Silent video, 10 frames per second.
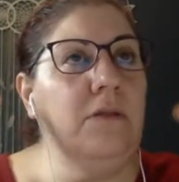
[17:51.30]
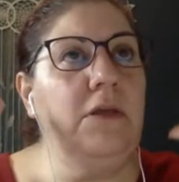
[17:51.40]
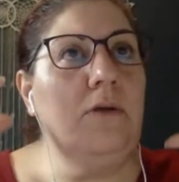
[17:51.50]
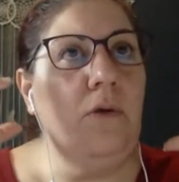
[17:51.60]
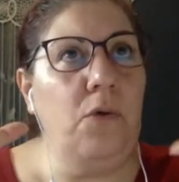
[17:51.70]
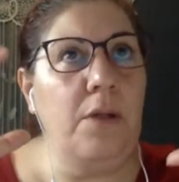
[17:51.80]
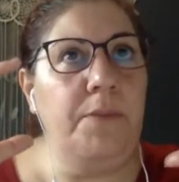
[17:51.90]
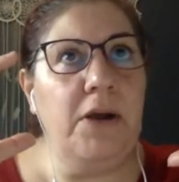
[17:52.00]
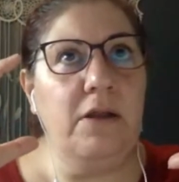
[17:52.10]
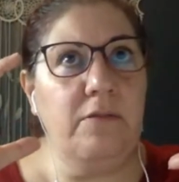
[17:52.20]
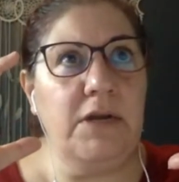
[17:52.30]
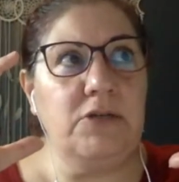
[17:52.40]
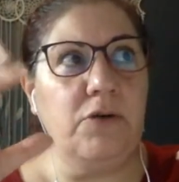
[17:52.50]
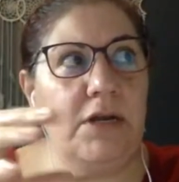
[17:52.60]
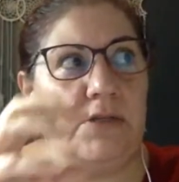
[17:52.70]
the cool part of the
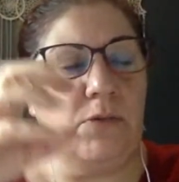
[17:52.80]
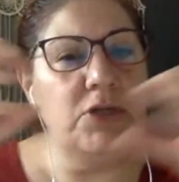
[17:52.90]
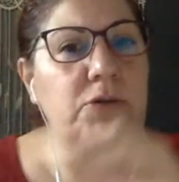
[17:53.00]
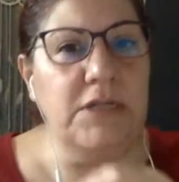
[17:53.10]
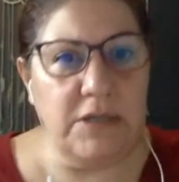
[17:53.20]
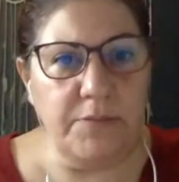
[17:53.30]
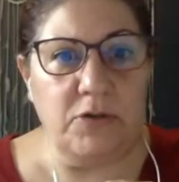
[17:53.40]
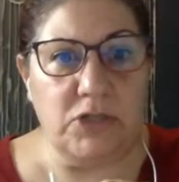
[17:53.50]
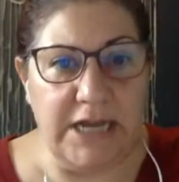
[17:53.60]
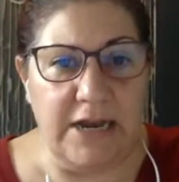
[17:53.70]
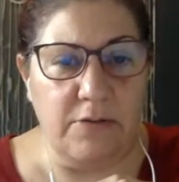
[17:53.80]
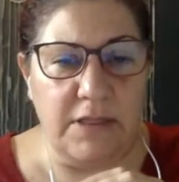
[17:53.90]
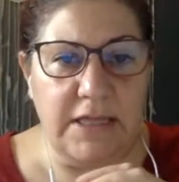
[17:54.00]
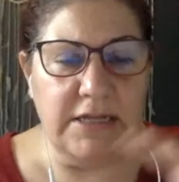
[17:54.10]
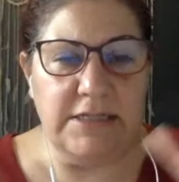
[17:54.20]
retrograde is once you get to the post shadow
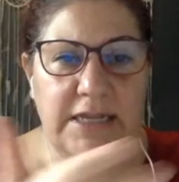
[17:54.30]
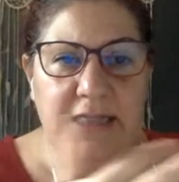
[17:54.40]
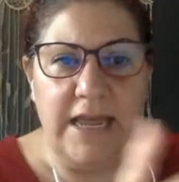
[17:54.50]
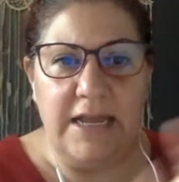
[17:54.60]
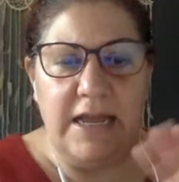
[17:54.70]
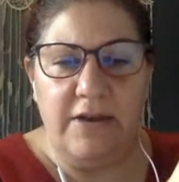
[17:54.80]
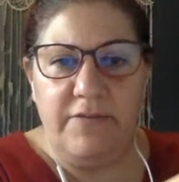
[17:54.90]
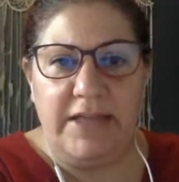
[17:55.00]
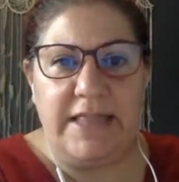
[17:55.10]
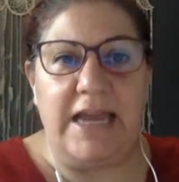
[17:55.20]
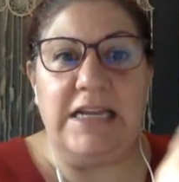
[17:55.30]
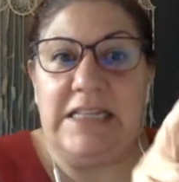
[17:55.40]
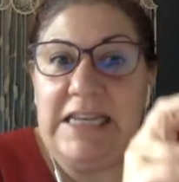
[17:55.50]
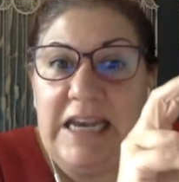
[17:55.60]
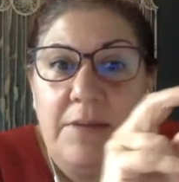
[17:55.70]
and things like that, kind of like that
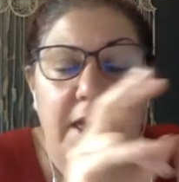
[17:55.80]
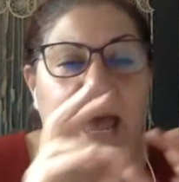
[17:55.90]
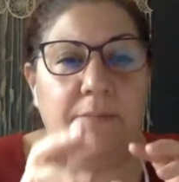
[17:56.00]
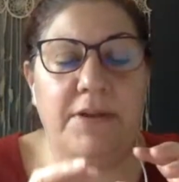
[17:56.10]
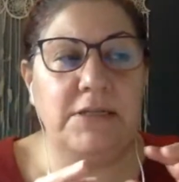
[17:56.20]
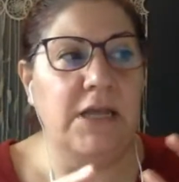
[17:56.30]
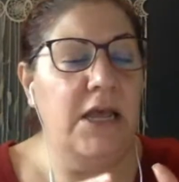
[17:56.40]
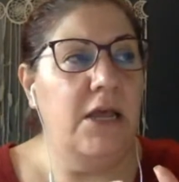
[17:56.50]
cleanup happens,